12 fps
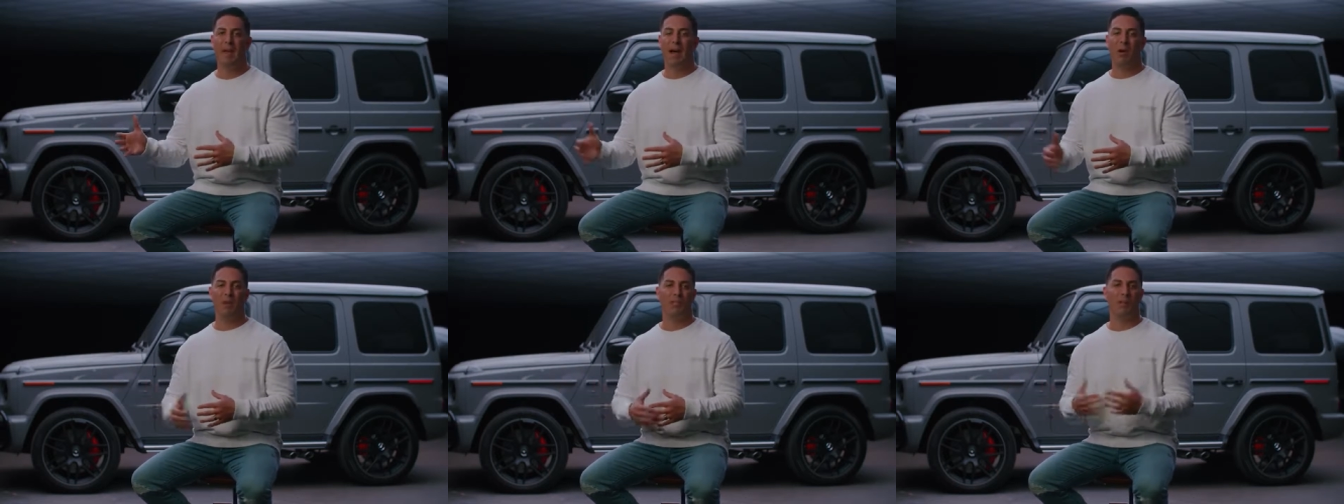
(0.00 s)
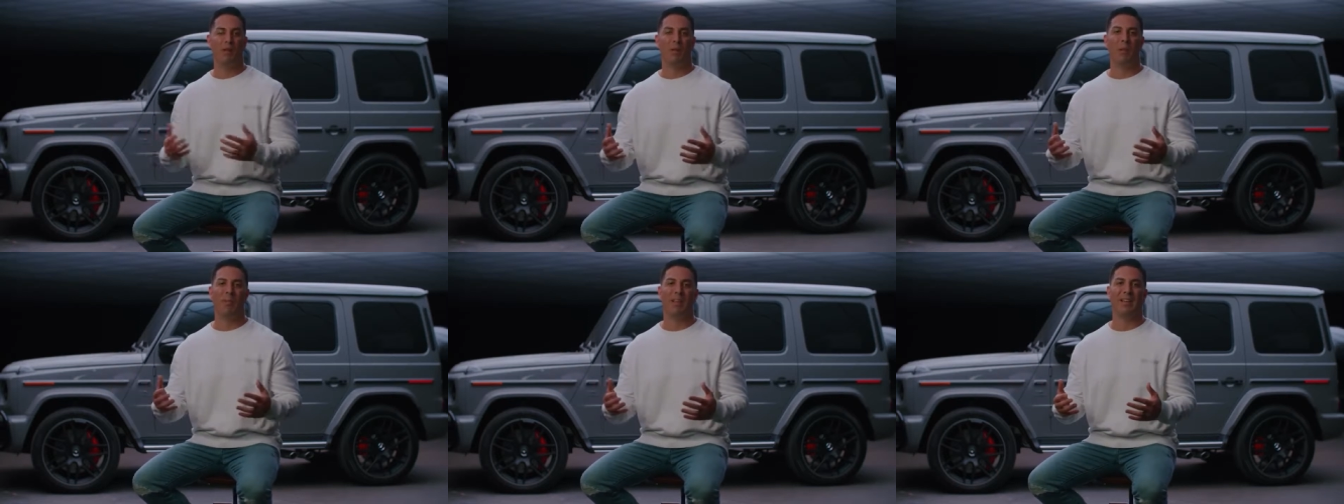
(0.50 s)
I always tell
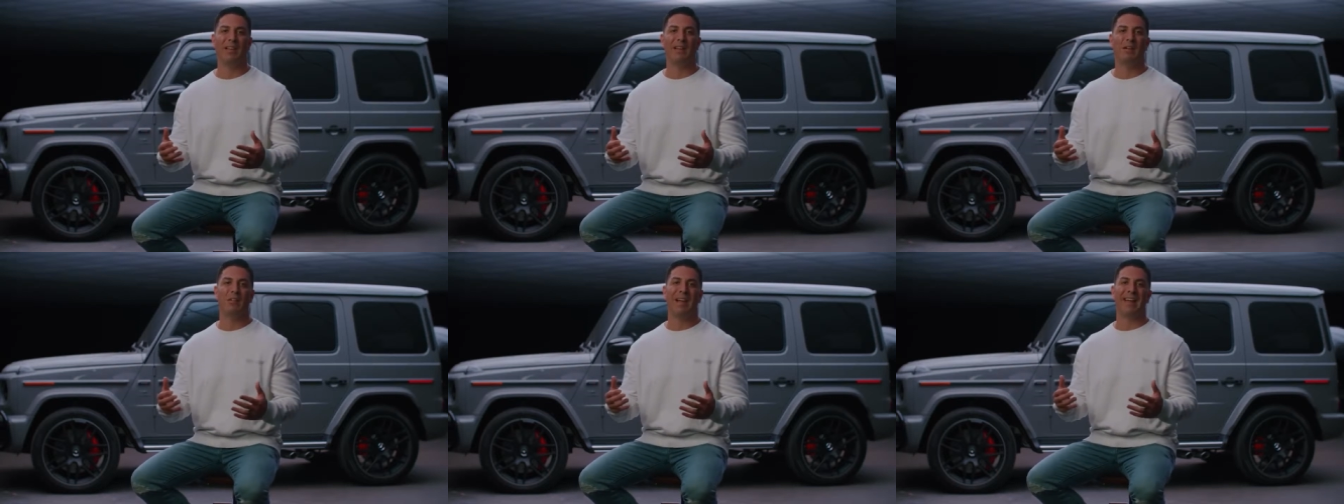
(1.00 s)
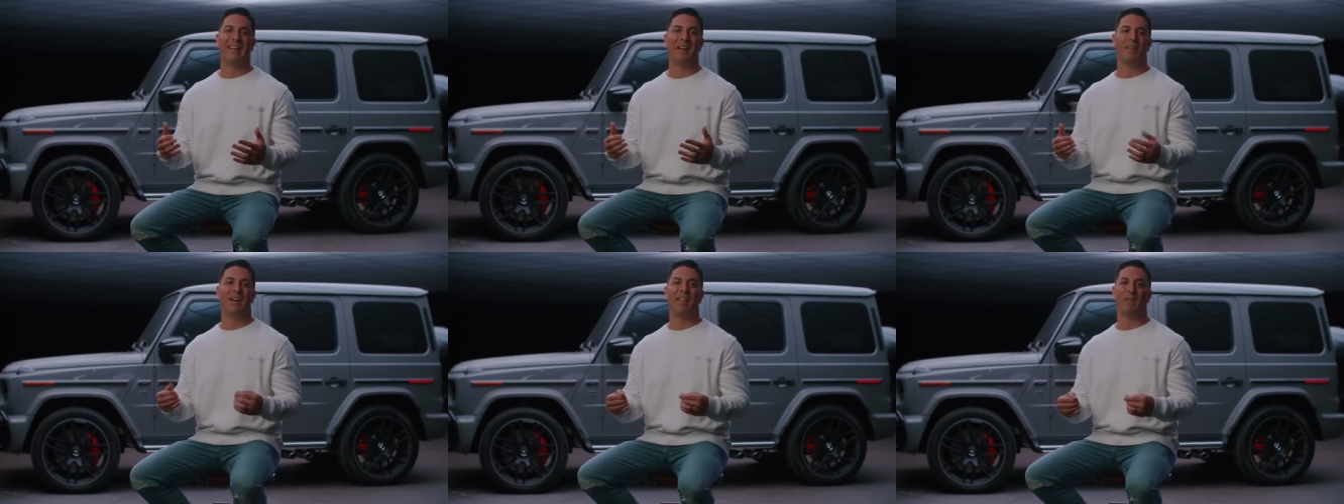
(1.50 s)
people that leaders
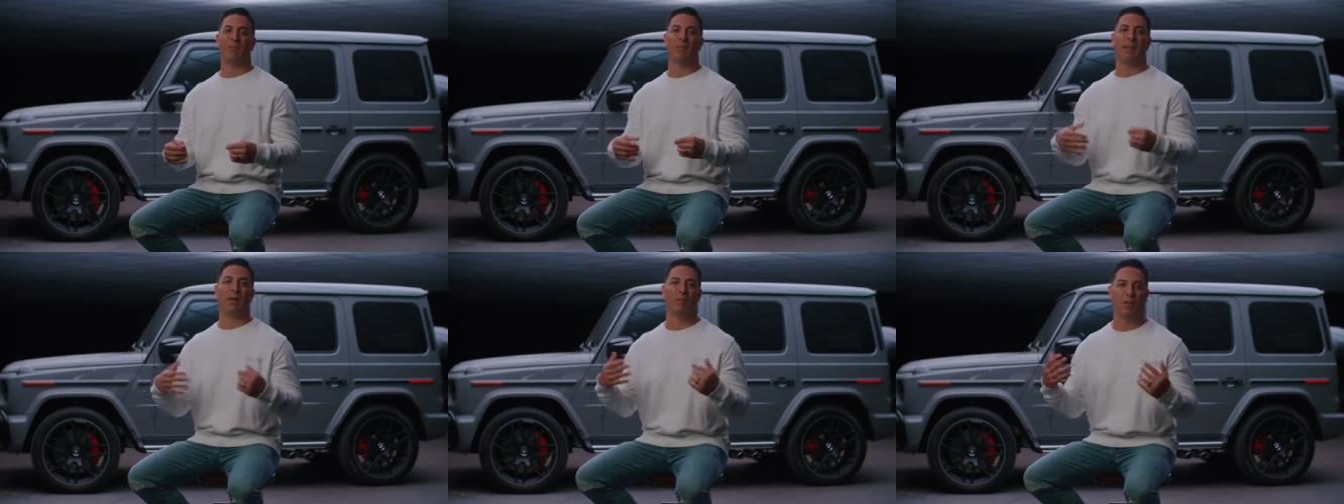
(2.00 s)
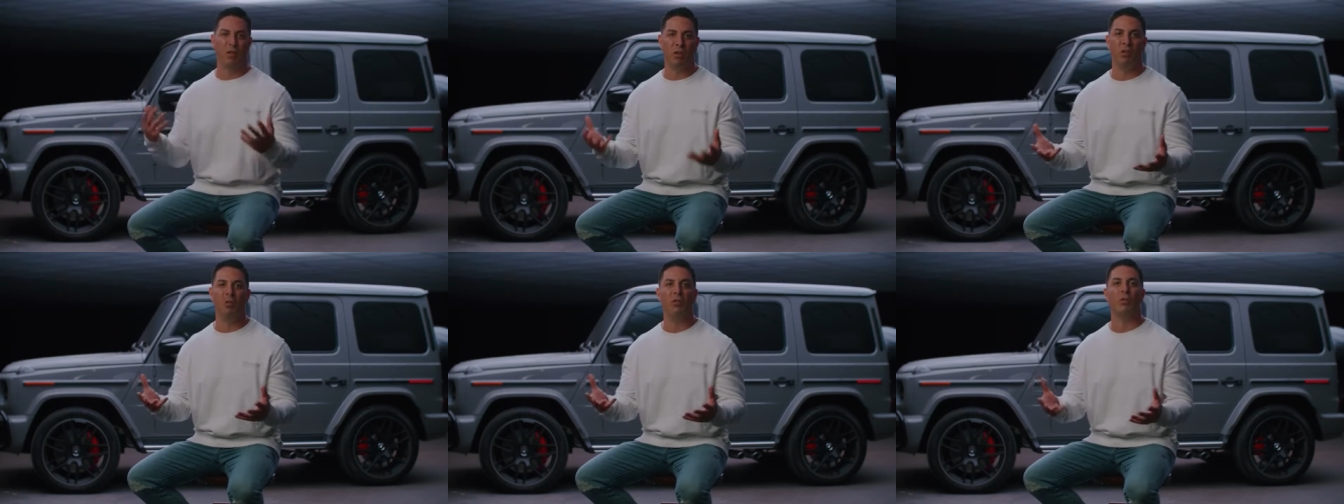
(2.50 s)
identify themselves to
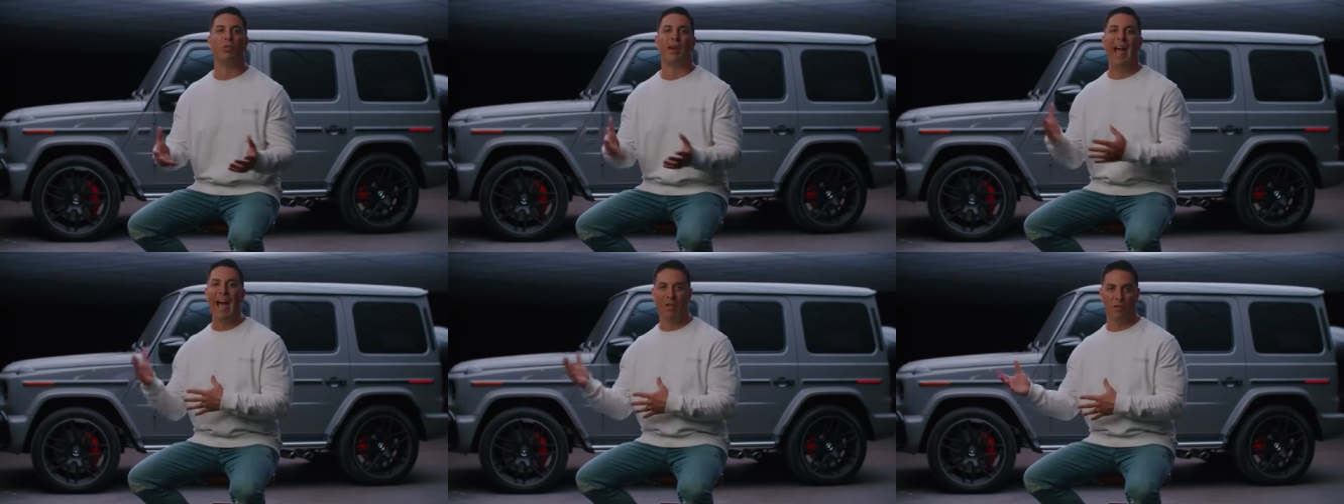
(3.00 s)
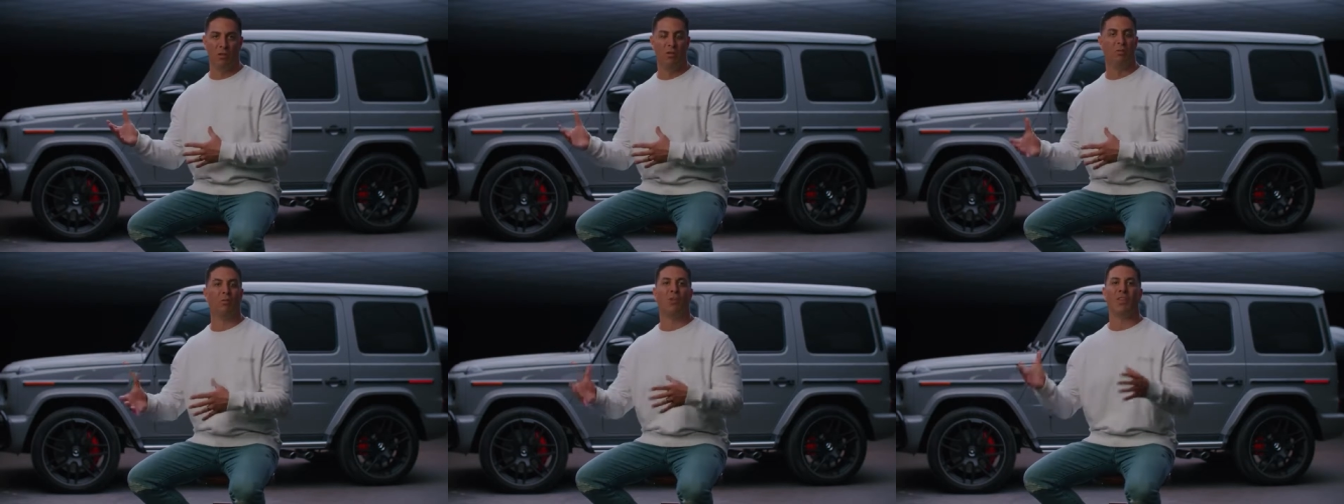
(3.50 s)
you through their
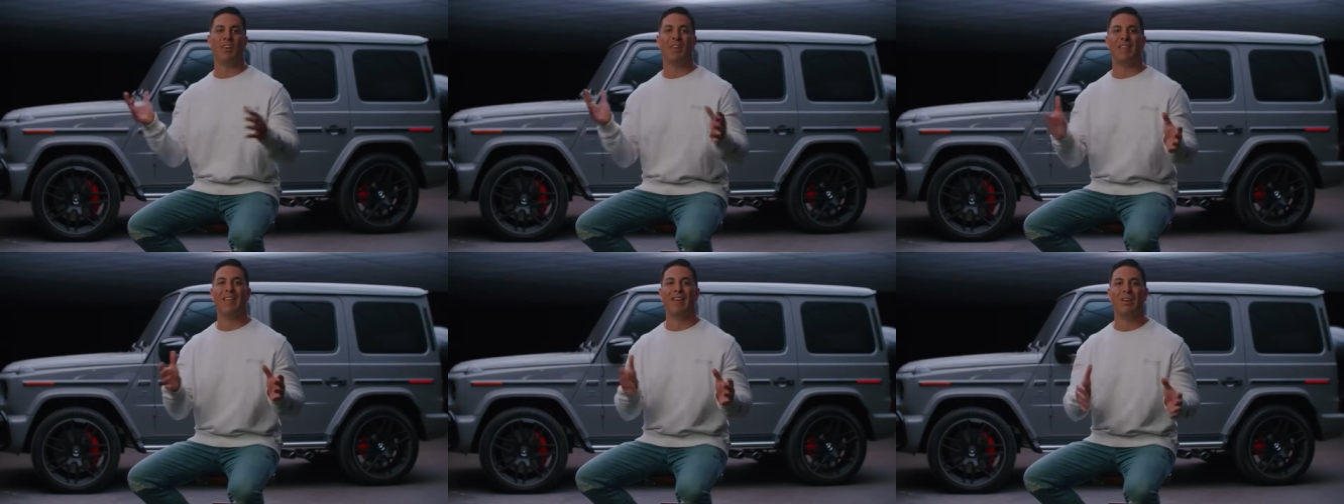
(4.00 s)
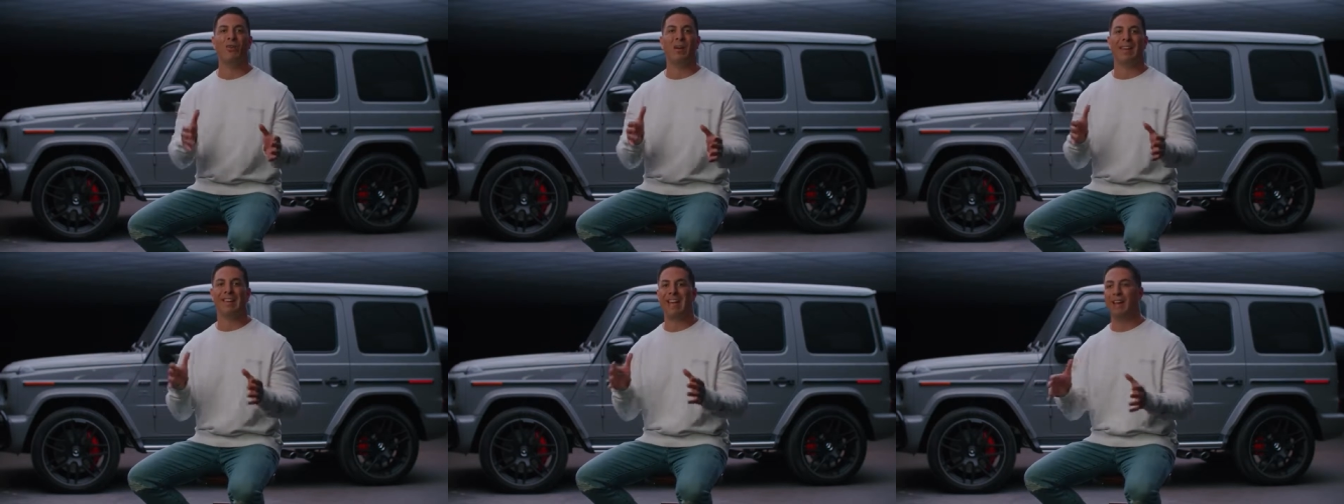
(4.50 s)
actions, through the things that they do
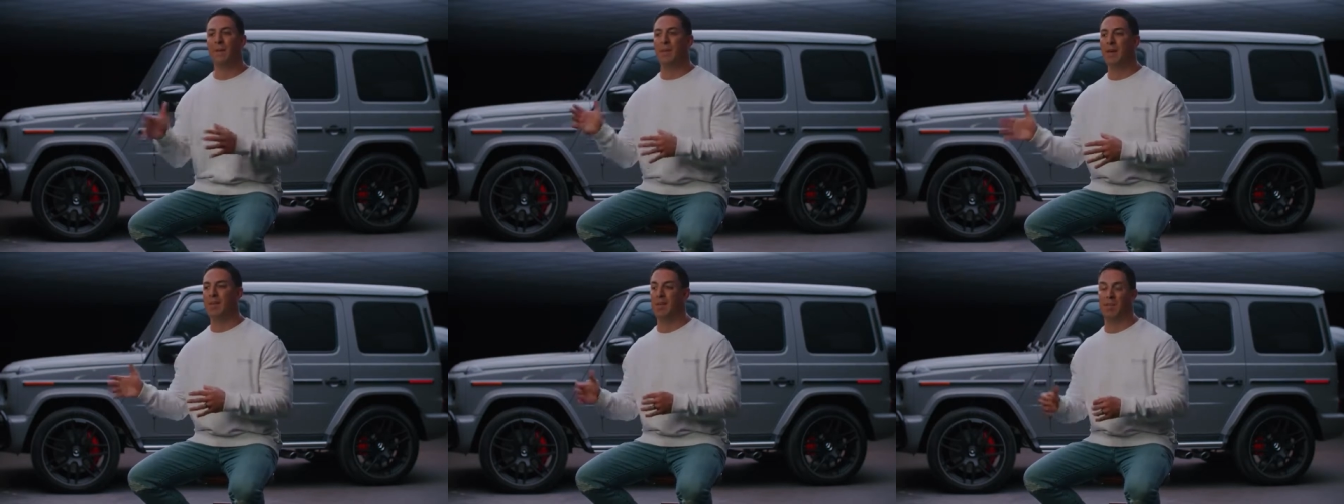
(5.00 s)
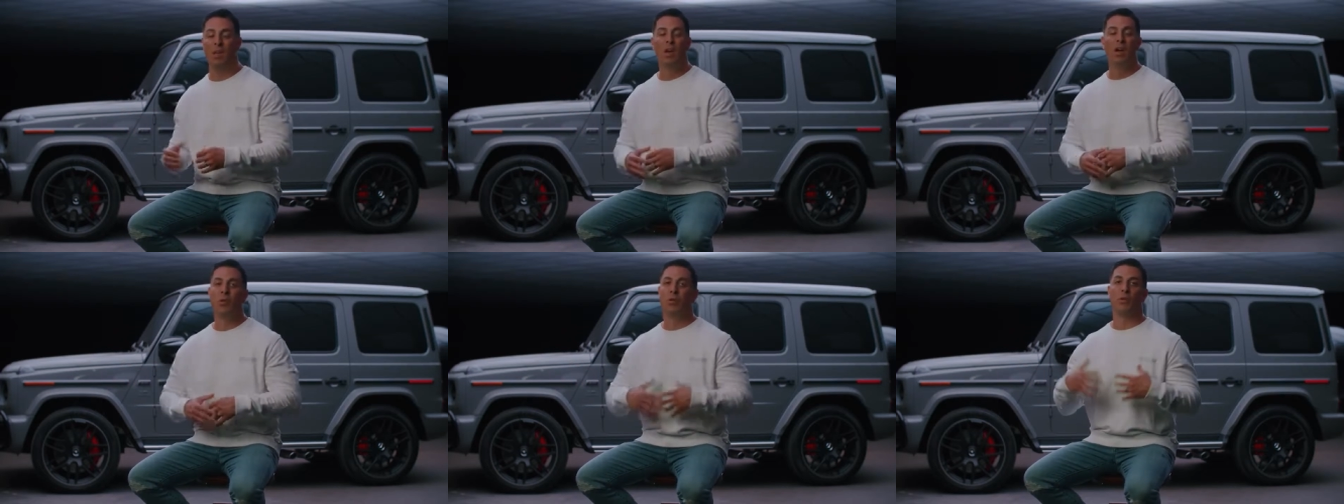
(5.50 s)
on a daily basis,
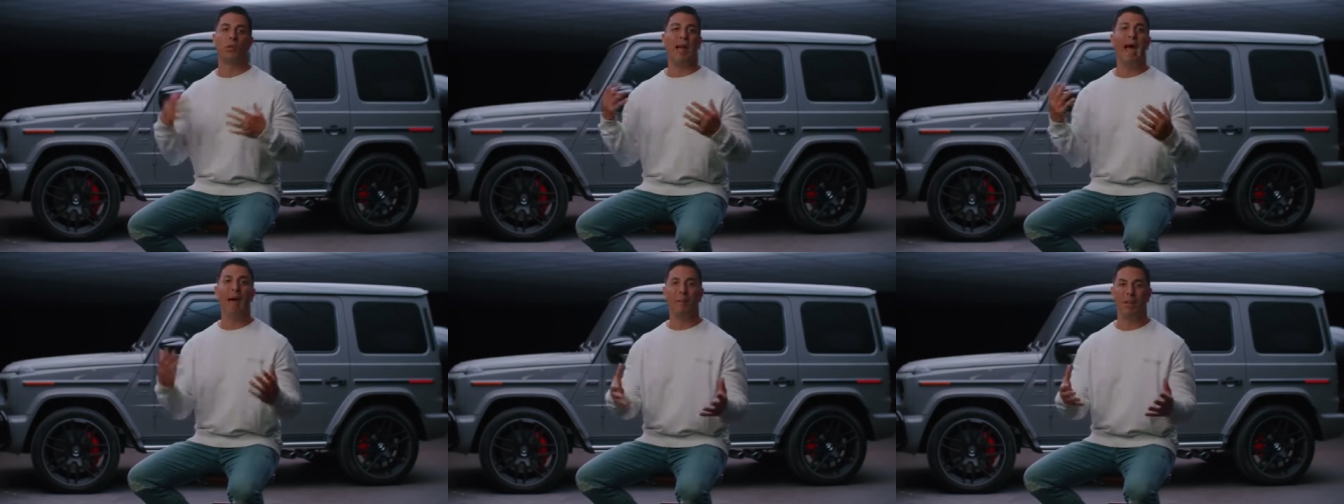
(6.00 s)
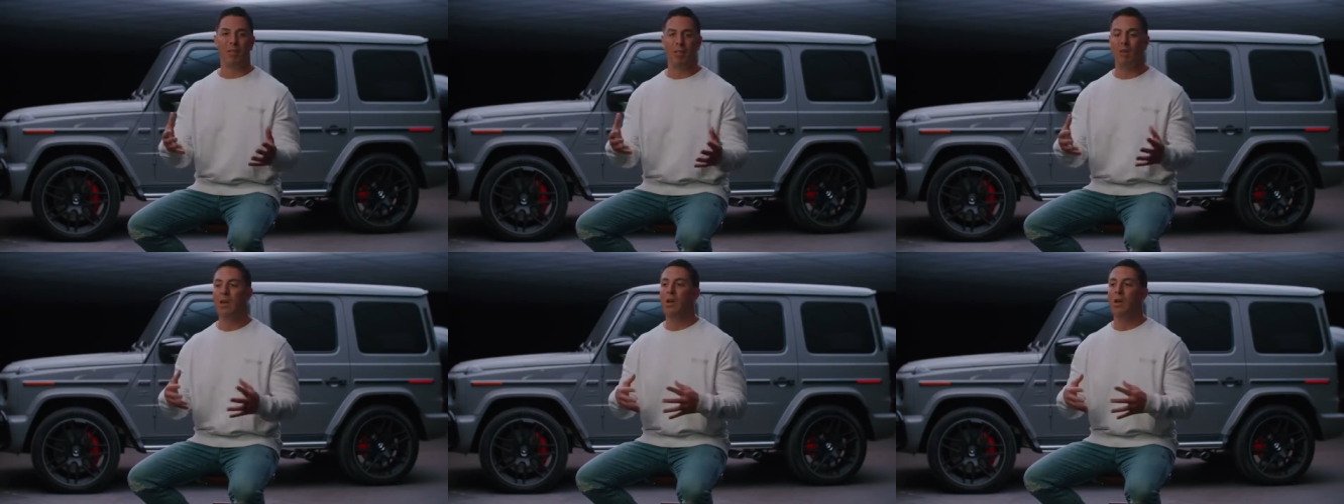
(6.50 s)
through their habits